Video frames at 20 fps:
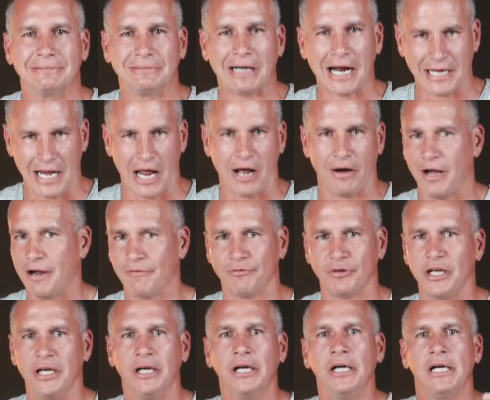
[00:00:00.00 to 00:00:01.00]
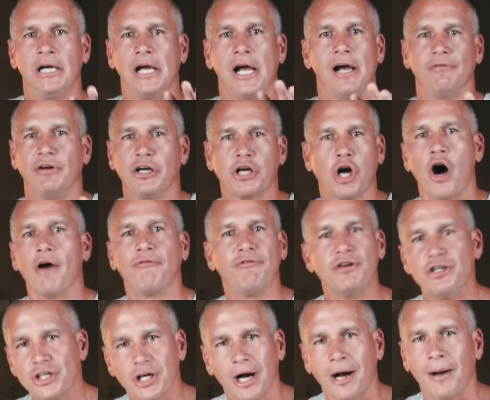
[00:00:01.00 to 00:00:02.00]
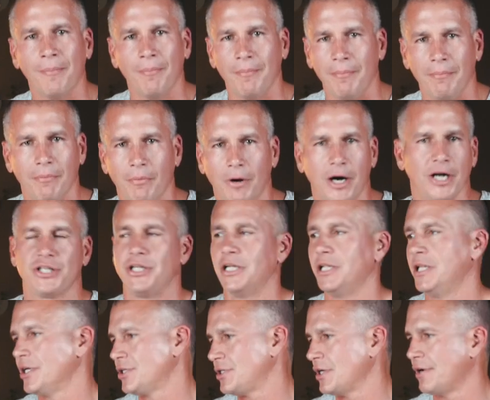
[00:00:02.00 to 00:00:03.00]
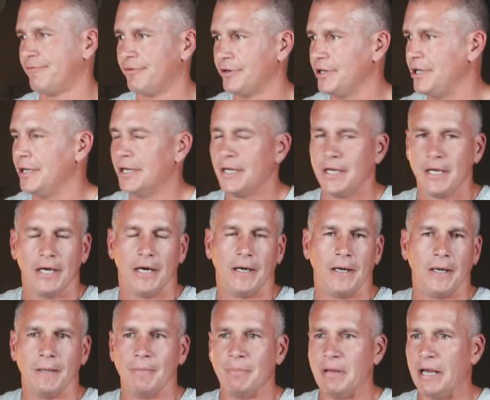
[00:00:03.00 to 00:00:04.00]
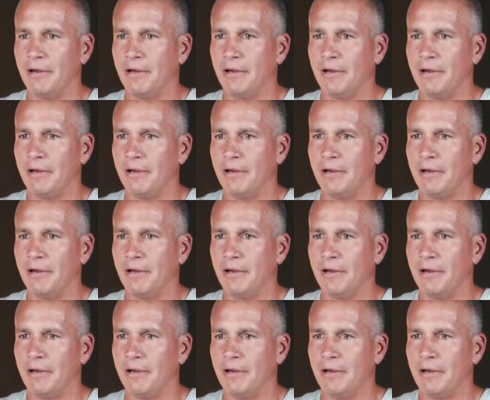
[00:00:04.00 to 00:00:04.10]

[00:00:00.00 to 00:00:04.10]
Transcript: right now every every coffee shop watching this every um,